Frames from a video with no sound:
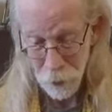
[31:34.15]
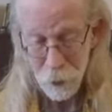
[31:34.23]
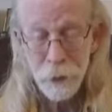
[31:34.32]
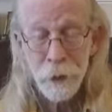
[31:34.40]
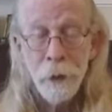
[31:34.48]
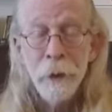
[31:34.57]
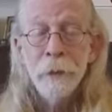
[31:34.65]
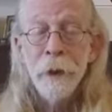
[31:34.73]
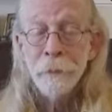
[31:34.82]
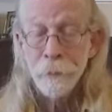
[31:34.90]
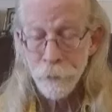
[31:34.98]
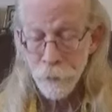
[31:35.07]
Excuse me,
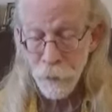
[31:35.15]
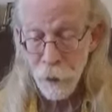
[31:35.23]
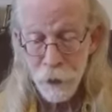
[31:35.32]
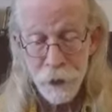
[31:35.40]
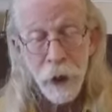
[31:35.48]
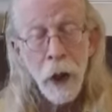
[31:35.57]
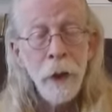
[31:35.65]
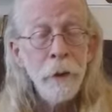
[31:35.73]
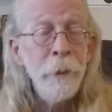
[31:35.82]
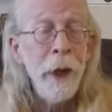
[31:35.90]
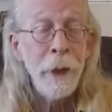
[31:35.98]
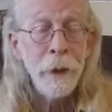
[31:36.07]
just
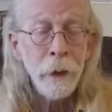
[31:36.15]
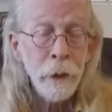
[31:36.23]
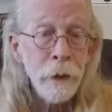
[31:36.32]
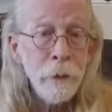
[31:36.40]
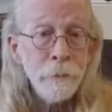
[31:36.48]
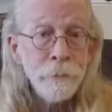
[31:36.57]
automatically?